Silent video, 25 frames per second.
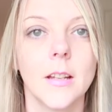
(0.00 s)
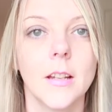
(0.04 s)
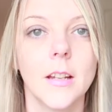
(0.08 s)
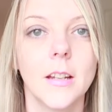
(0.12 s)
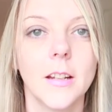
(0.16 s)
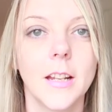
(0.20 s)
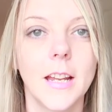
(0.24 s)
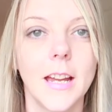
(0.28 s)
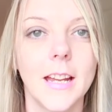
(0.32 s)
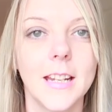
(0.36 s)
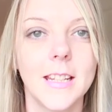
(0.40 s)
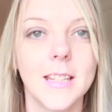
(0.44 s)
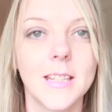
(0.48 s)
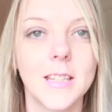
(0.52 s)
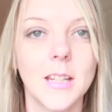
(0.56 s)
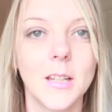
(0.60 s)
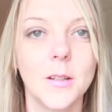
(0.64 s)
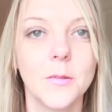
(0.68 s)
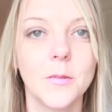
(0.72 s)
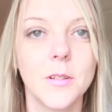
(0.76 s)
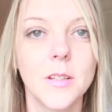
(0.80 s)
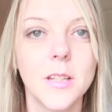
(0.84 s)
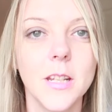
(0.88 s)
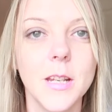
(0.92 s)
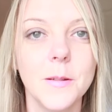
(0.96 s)
Okay,
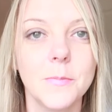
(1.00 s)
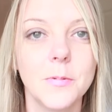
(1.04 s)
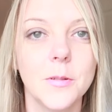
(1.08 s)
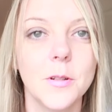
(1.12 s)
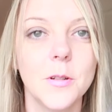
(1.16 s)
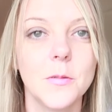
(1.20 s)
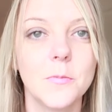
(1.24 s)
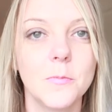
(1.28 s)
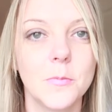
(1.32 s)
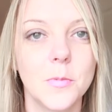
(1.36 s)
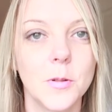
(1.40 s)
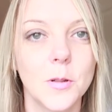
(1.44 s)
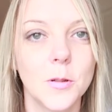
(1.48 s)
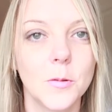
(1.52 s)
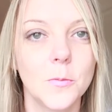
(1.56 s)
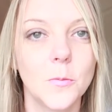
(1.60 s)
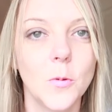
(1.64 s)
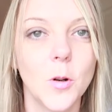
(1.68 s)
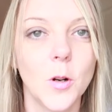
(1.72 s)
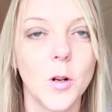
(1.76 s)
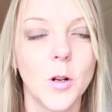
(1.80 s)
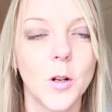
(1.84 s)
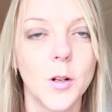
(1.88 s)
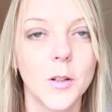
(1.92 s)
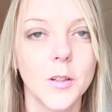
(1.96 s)
so tip number
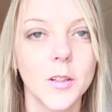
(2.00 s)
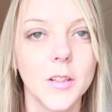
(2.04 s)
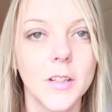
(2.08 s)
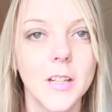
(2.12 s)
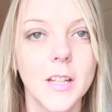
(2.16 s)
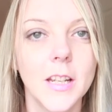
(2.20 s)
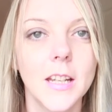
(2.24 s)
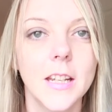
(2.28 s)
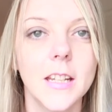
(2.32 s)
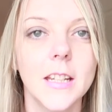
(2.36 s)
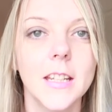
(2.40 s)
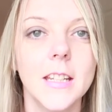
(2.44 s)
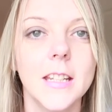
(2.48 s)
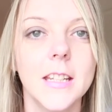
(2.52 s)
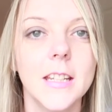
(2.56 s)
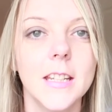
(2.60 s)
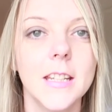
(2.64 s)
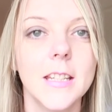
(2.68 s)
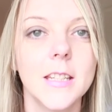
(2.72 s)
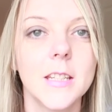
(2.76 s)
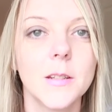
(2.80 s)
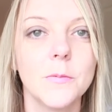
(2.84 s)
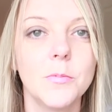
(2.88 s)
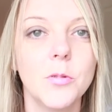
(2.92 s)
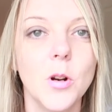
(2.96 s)
one
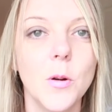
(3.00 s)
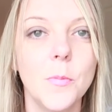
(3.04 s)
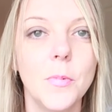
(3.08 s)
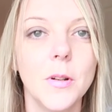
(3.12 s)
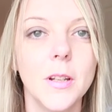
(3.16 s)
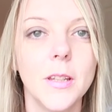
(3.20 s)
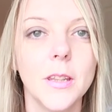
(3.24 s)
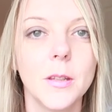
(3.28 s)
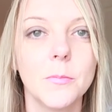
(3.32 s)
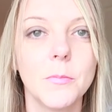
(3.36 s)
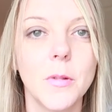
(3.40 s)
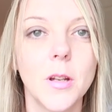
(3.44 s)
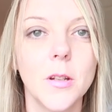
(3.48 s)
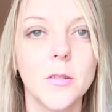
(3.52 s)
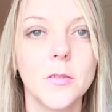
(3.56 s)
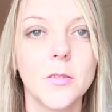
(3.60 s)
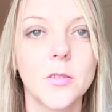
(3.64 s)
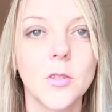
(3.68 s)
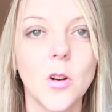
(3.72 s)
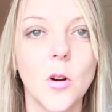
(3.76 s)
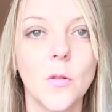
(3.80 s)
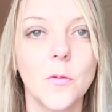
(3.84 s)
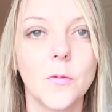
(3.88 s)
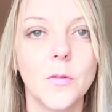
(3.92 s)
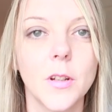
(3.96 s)
is probably the
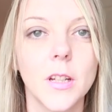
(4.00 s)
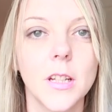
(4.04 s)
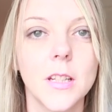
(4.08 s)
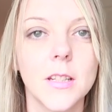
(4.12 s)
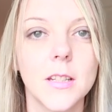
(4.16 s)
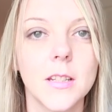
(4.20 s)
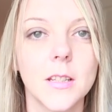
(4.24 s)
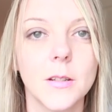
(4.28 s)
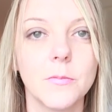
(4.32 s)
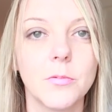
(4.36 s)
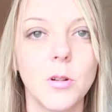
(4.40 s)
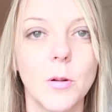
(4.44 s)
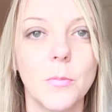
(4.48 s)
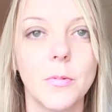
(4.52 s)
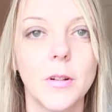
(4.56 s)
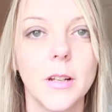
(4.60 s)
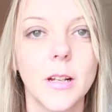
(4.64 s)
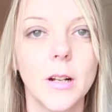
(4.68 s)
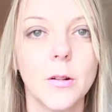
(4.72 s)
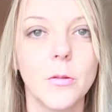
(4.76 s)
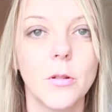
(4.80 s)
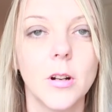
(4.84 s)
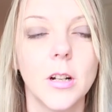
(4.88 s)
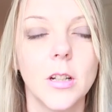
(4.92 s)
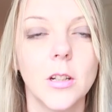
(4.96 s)
most obvious that probably
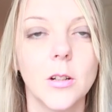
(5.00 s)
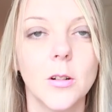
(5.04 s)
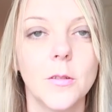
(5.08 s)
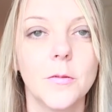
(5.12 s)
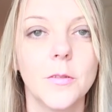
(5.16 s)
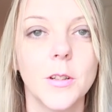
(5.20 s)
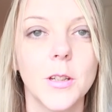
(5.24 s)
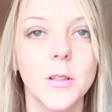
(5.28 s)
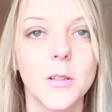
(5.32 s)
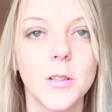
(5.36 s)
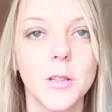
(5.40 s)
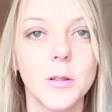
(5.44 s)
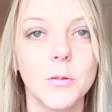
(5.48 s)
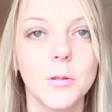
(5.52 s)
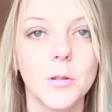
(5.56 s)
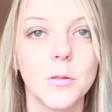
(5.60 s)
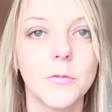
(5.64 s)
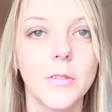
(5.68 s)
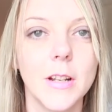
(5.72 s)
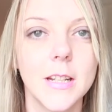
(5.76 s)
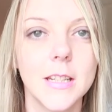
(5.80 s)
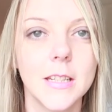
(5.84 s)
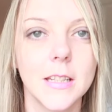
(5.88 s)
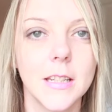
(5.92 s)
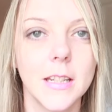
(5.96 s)
quite a lot of you do
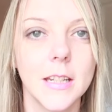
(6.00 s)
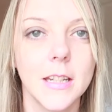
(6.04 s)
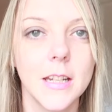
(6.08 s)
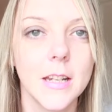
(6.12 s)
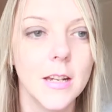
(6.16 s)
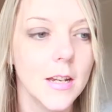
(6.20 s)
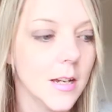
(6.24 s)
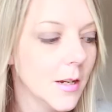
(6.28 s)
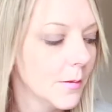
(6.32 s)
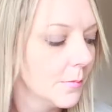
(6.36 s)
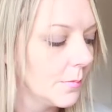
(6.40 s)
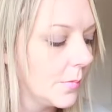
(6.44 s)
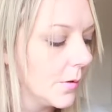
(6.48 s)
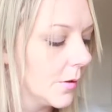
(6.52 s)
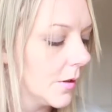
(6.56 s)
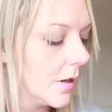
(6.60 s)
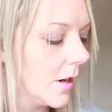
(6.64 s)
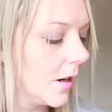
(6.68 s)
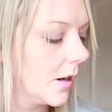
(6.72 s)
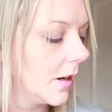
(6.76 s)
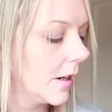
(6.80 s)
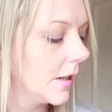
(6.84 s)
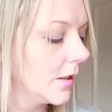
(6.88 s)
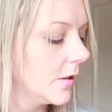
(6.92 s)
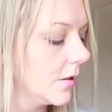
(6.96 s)
already,
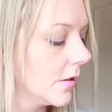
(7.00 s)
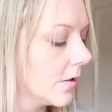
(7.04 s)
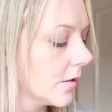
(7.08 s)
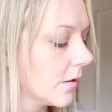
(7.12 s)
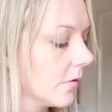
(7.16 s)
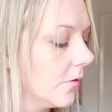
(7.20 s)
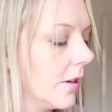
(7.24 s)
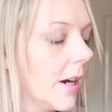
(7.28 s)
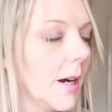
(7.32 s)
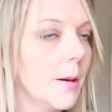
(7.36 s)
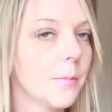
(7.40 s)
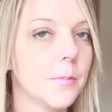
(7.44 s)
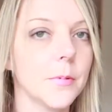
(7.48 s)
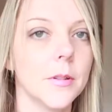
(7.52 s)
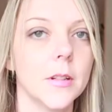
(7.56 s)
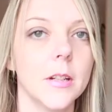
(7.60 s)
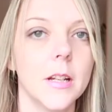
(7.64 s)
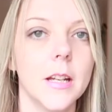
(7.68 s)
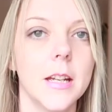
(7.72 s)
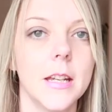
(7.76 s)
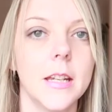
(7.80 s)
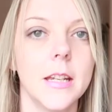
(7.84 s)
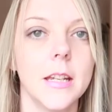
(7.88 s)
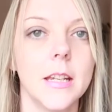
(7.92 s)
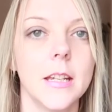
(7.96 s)
but I just grab
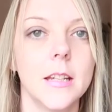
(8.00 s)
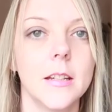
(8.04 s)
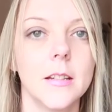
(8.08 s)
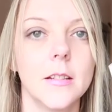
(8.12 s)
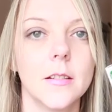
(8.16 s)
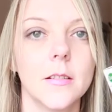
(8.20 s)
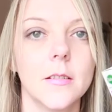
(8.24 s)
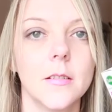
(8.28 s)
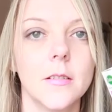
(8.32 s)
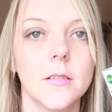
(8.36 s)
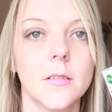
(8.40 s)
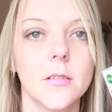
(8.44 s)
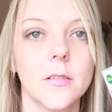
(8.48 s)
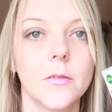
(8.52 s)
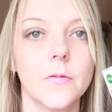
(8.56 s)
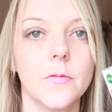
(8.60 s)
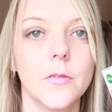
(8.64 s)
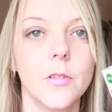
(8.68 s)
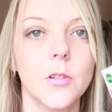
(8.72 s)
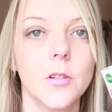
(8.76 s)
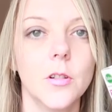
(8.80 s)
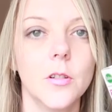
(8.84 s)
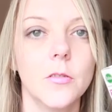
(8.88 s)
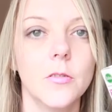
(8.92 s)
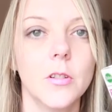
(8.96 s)
a
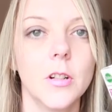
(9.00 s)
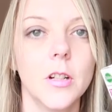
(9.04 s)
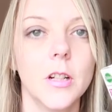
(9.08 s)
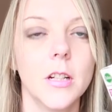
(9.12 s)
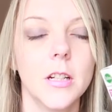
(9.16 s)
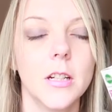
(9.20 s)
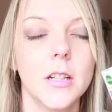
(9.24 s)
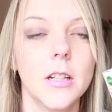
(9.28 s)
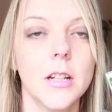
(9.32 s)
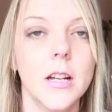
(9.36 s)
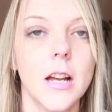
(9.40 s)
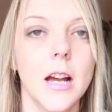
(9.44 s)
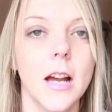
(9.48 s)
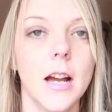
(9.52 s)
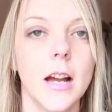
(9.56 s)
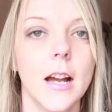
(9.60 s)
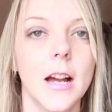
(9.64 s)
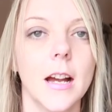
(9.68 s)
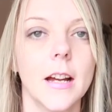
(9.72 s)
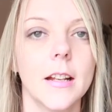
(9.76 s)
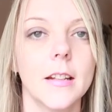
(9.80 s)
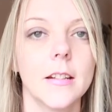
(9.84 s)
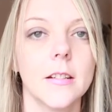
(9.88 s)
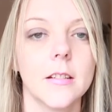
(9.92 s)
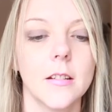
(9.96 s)
Zoflora
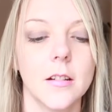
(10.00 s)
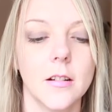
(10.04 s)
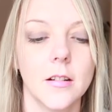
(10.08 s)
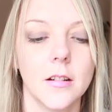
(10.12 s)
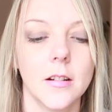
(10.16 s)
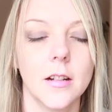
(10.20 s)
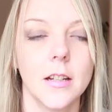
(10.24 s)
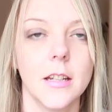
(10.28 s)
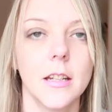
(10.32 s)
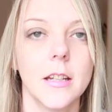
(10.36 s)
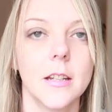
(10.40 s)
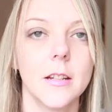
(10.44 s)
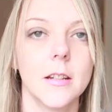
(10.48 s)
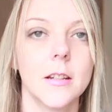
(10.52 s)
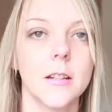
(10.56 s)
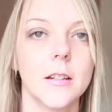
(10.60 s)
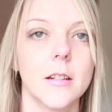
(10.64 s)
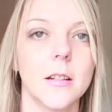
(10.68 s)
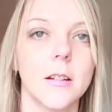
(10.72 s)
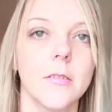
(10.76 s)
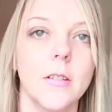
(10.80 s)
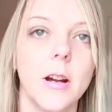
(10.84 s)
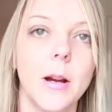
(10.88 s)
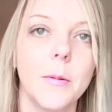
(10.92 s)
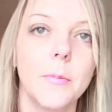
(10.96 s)
and I
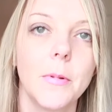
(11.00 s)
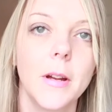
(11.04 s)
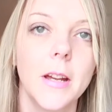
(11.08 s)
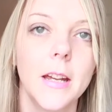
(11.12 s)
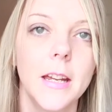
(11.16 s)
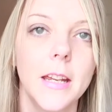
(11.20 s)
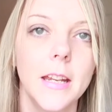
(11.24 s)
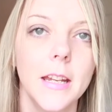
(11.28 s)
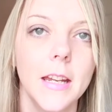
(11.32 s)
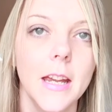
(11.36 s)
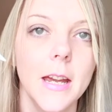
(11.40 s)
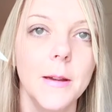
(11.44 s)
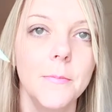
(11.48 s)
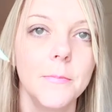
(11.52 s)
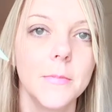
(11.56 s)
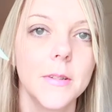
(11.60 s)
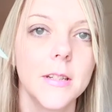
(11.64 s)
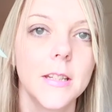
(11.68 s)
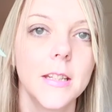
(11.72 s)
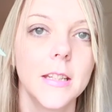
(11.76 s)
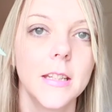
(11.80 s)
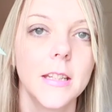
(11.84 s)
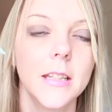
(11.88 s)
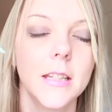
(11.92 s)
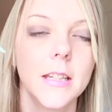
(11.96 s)
grab a
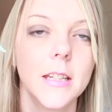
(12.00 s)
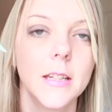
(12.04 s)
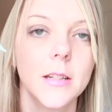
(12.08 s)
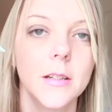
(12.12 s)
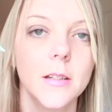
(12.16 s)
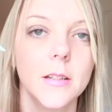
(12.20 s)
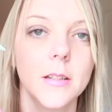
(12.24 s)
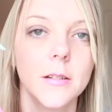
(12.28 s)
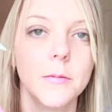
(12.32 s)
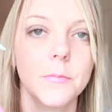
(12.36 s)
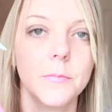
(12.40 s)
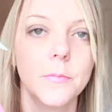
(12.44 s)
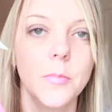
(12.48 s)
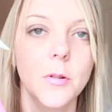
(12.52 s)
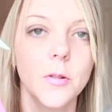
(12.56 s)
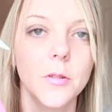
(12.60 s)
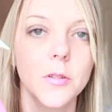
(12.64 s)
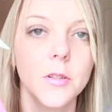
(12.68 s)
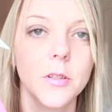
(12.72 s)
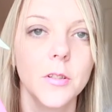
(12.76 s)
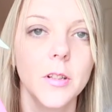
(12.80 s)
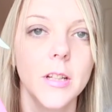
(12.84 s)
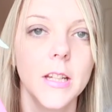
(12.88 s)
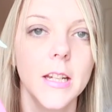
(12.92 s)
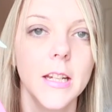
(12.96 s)
empty
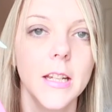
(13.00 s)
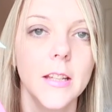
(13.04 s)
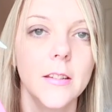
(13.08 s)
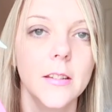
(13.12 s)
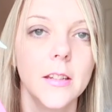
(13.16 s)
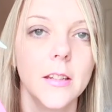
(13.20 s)
bottle here.